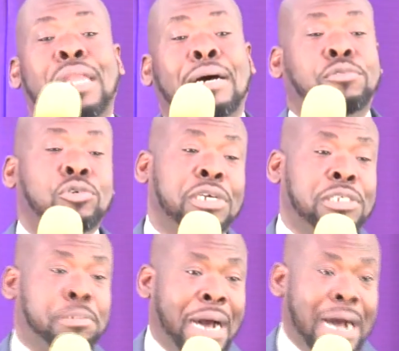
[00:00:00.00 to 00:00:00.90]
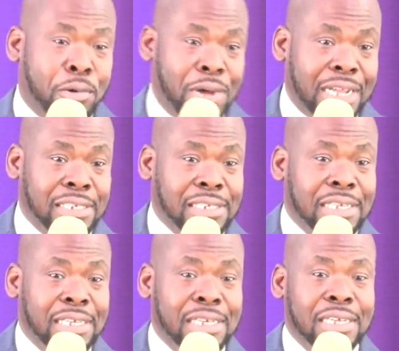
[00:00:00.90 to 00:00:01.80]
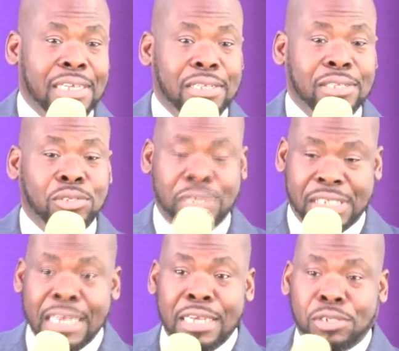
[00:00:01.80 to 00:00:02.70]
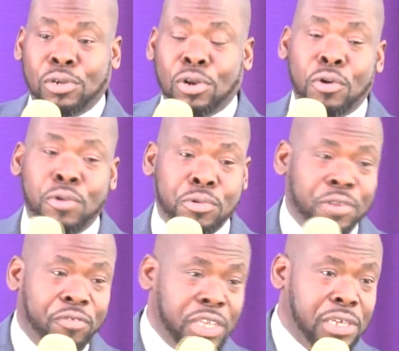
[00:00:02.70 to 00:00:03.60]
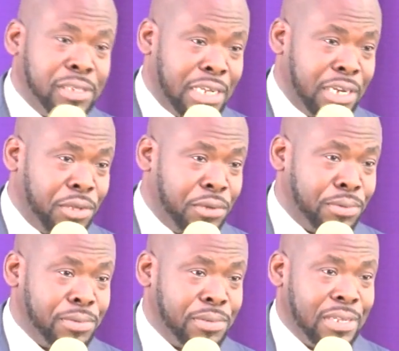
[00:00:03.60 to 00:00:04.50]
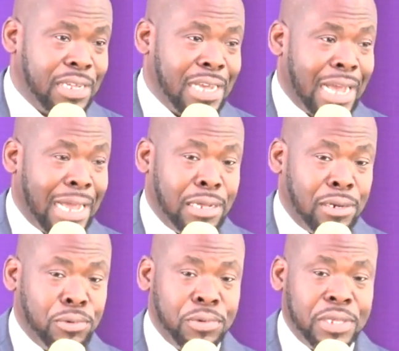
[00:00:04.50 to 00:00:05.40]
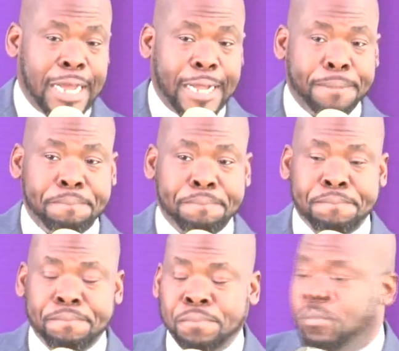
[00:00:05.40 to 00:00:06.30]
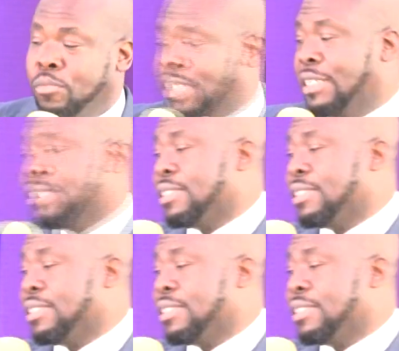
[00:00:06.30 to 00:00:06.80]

up to his power to see his glory revealed in you. Hallelujah. This